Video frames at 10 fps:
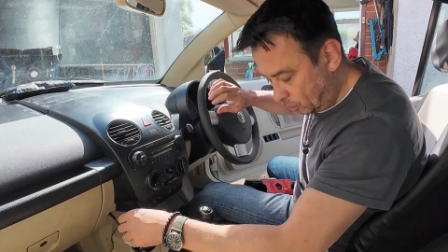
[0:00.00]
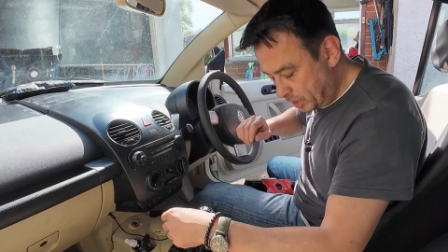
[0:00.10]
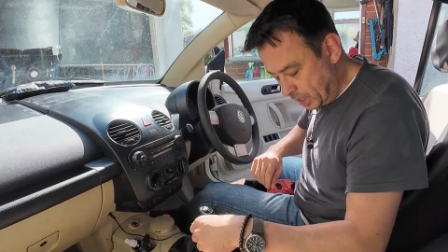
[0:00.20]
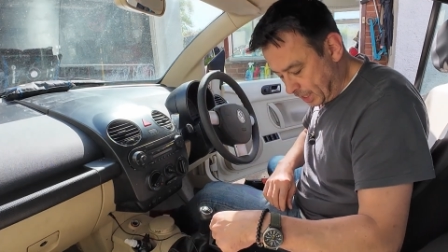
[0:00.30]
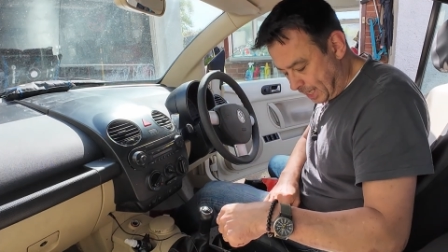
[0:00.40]

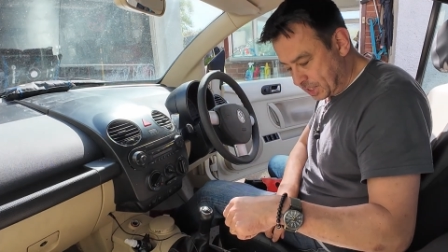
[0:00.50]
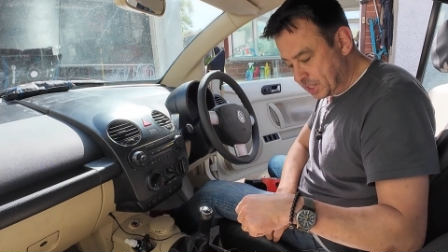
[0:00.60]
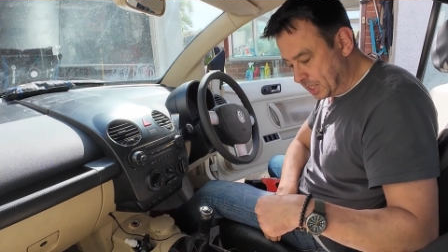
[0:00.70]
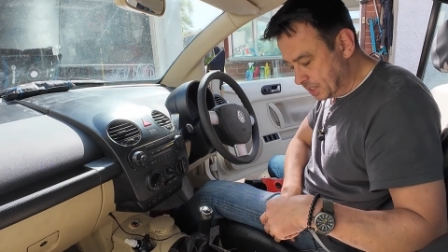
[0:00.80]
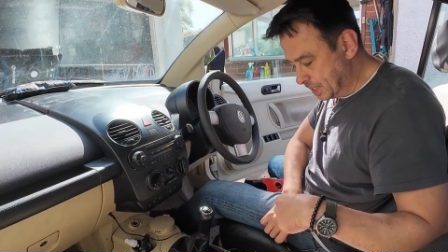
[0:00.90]
audio
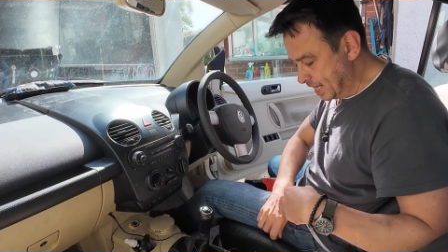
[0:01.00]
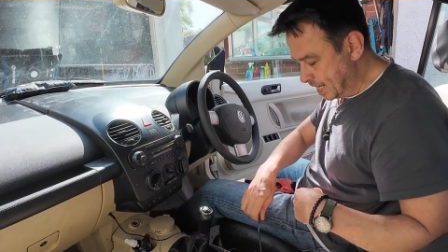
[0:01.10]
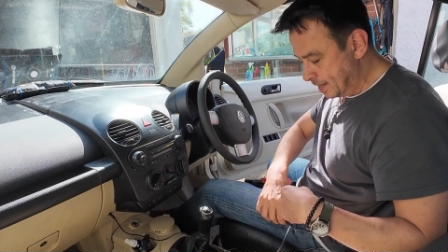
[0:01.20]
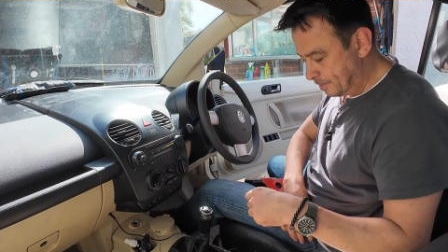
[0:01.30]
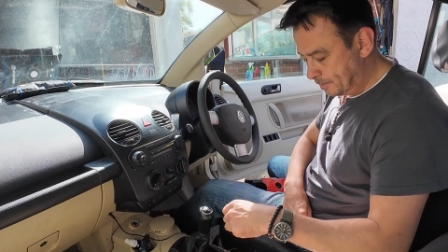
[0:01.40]
connection into
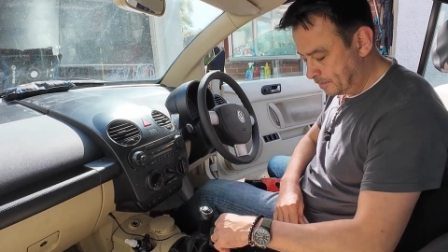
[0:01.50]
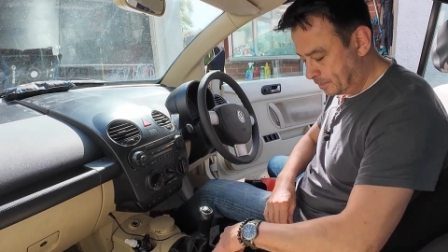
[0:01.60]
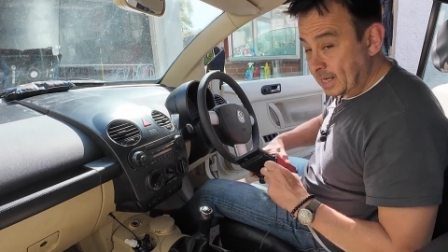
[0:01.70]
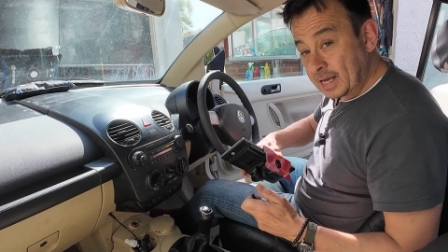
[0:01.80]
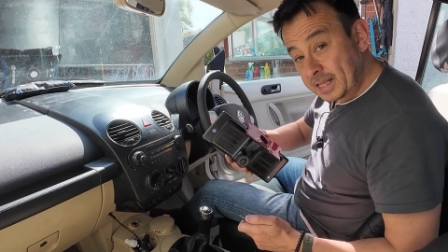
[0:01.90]
there,
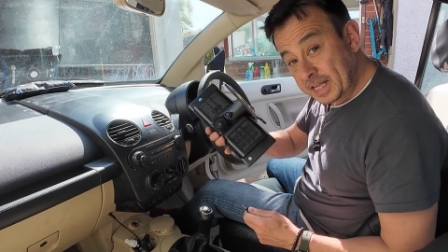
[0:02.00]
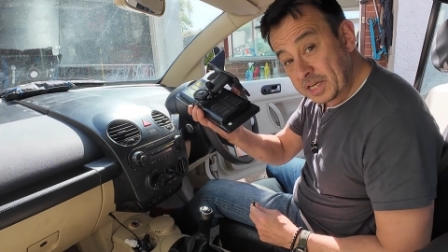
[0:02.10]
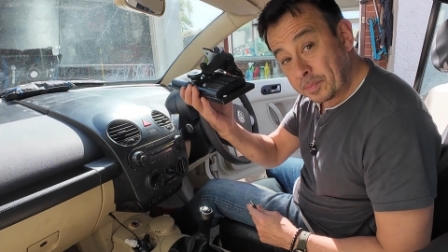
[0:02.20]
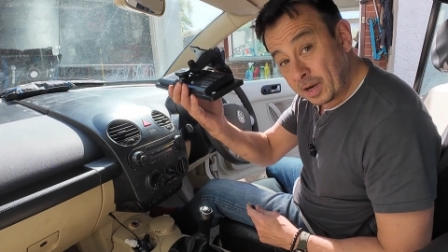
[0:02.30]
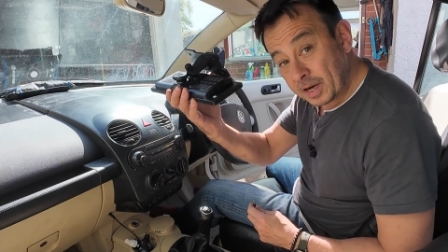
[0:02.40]
then
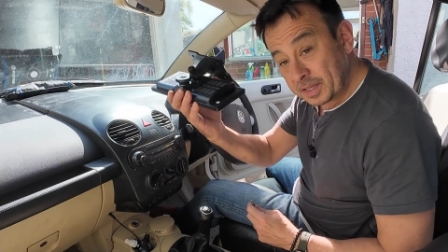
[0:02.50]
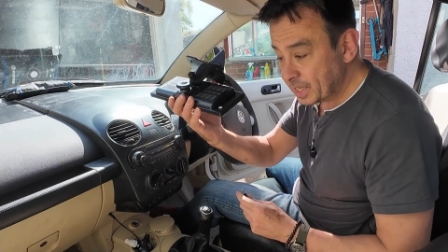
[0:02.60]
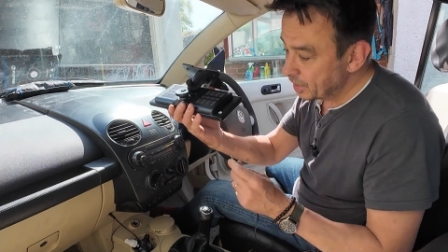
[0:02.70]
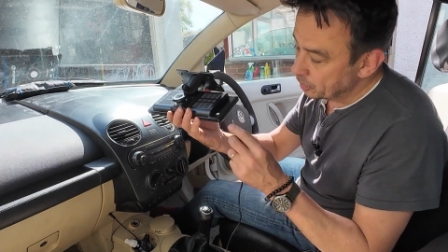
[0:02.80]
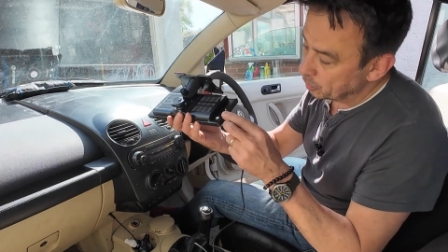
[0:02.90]
you plug
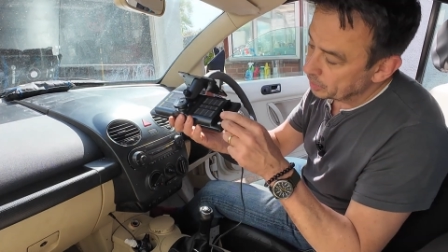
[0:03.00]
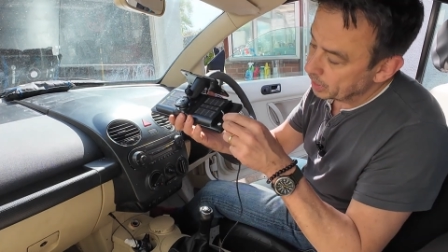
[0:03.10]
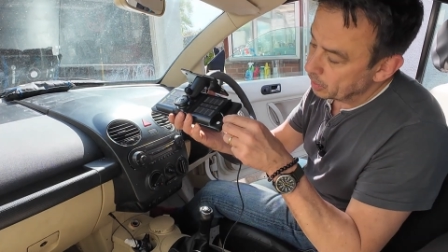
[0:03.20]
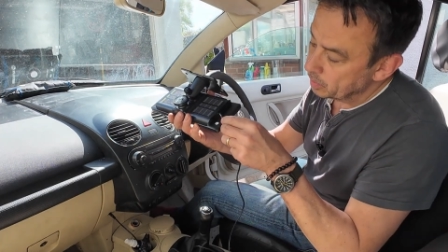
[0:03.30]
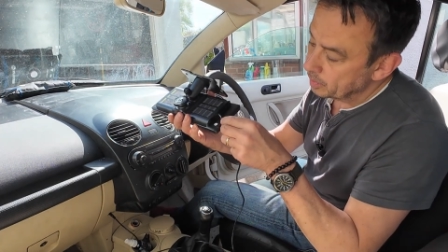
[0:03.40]
the other
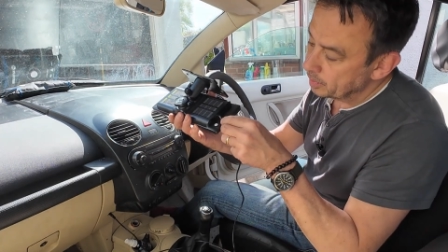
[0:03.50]
audio